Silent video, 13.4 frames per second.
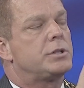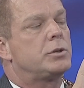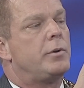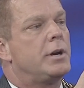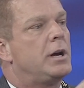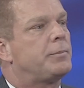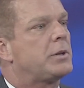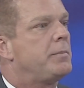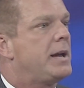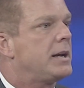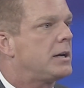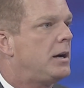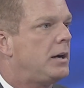going up that
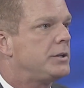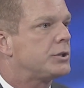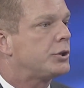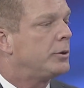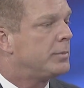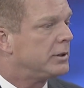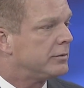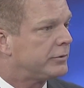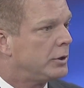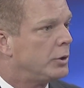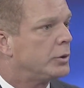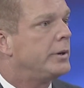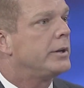may cause turbulent
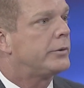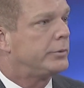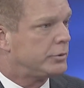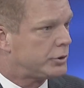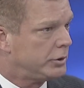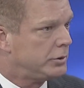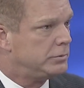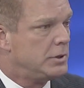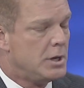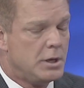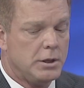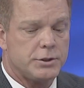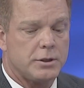flow going through too.
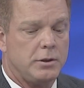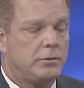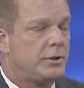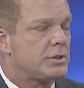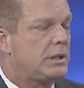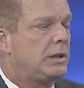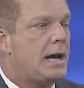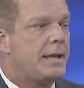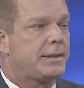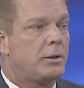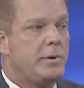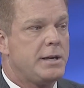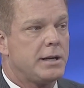So there's a lot
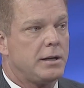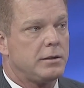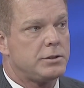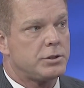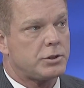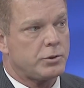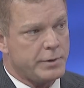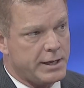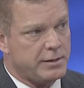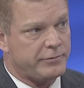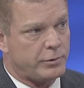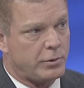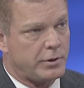that we can
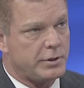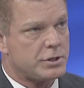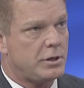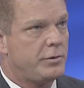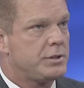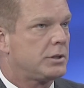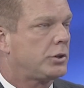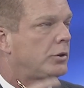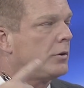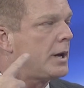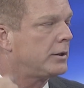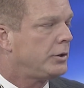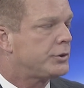screen for, and there's always the
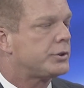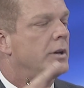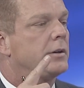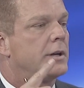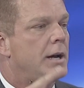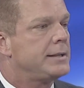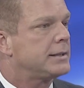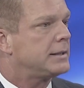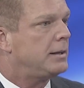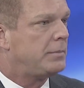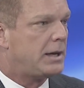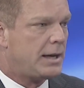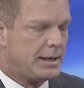carotid ultrasound guys that
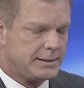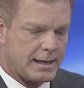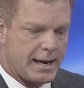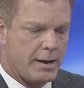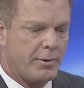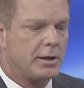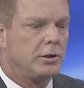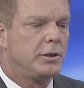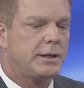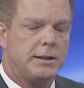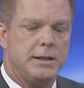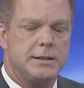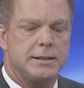come by and say, hey, we can look
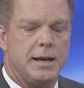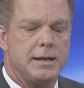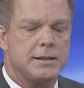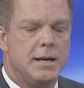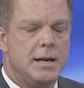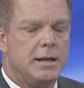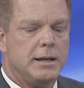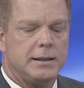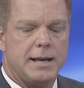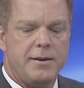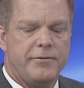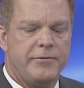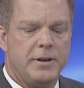at these things. The
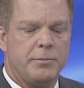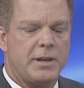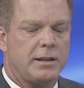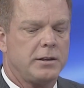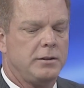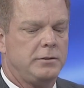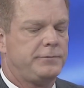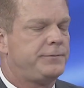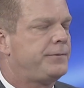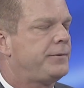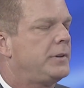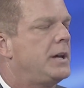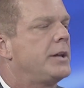AFib, that little
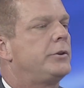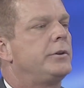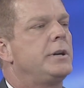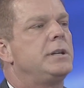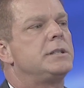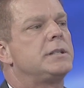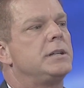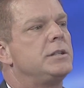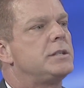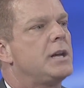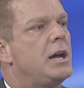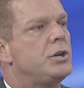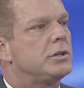fluttering
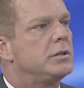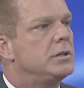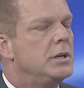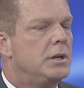sensation,